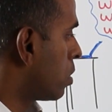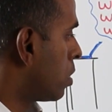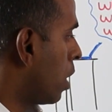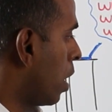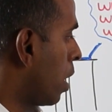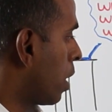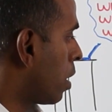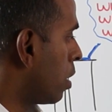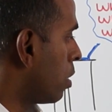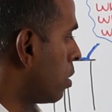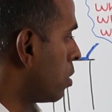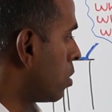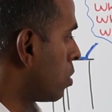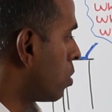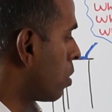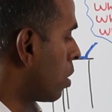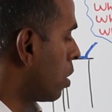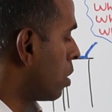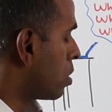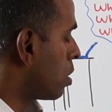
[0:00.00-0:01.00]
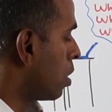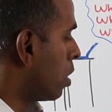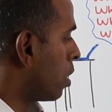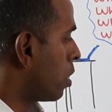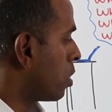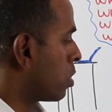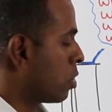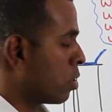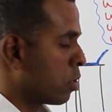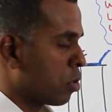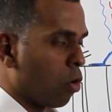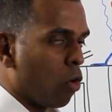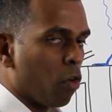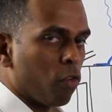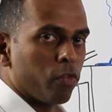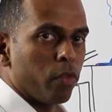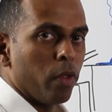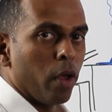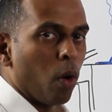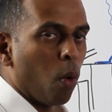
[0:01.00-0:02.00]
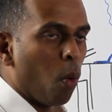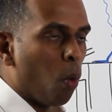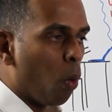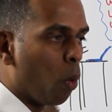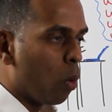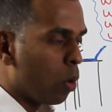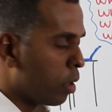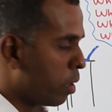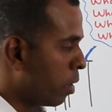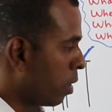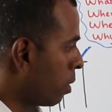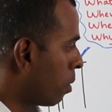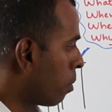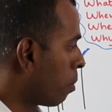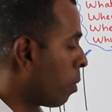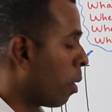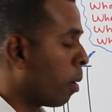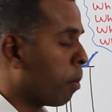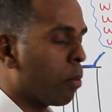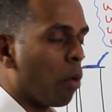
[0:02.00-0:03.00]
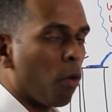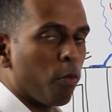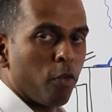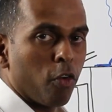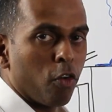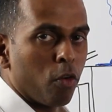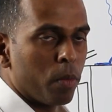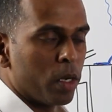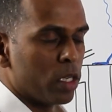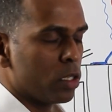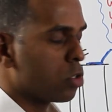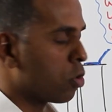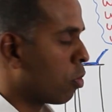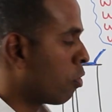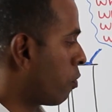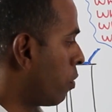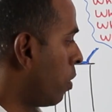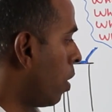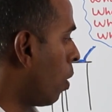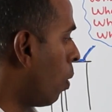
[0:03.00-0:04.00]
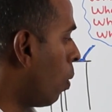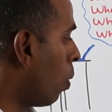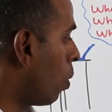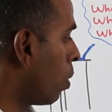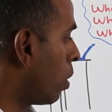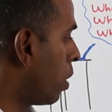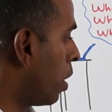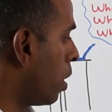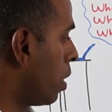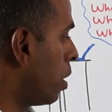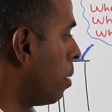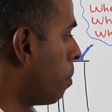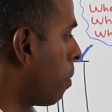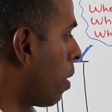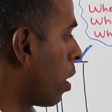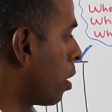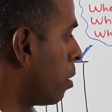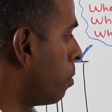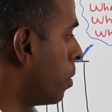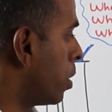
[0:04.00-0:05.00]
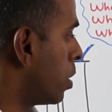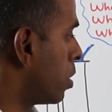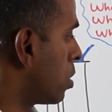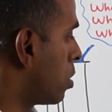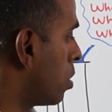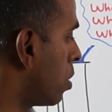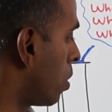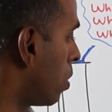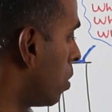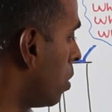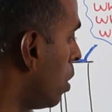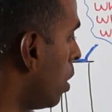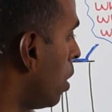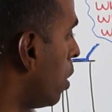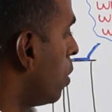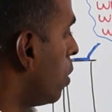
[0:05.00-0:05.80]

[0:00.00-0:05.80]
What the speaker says: take into consideration of all the performance of all the departments. So